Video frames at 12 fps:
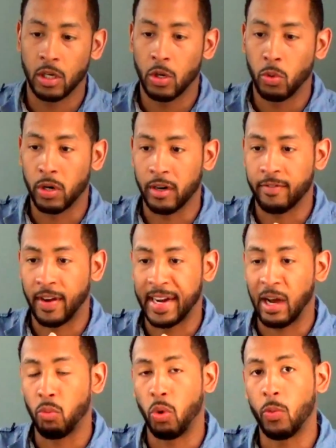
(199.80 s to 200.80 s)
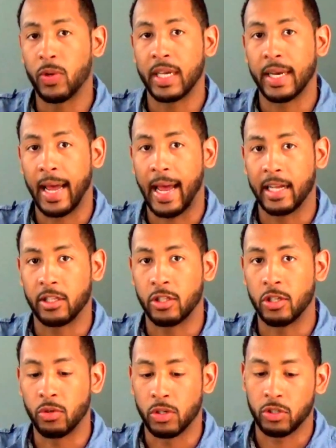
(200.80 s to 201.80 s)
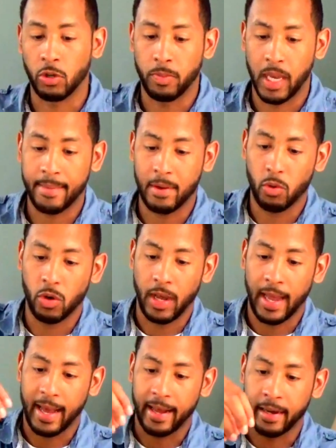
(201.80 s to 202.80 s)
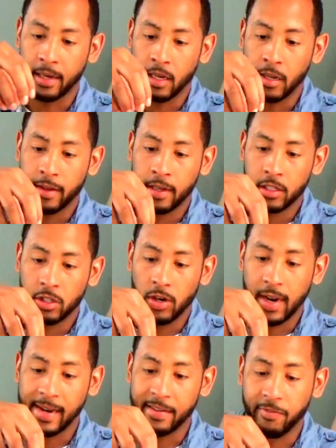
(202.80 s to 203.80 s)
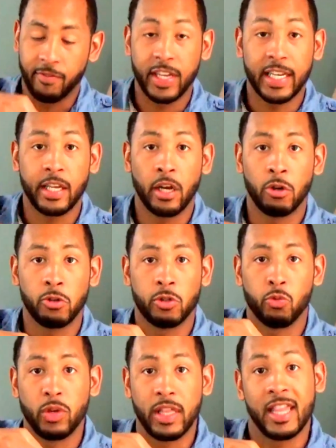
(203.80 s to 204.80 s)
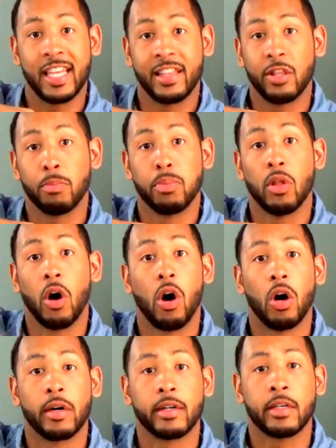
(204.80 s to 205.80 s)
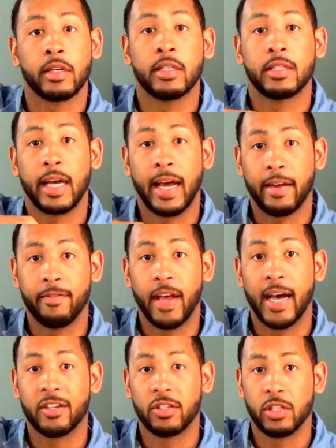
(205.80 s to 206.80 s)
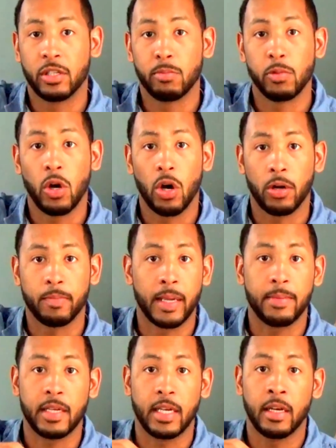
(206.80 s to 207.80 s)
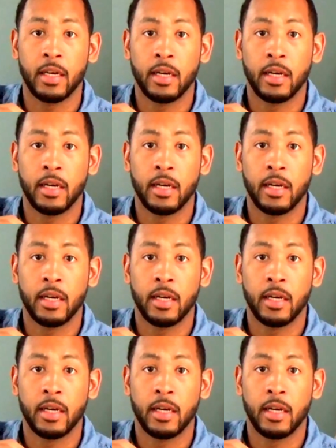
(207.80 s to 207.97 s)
we're going to find out what we can add to it. So maybe we'll start adding videos within the blog to add value to the blog, maybe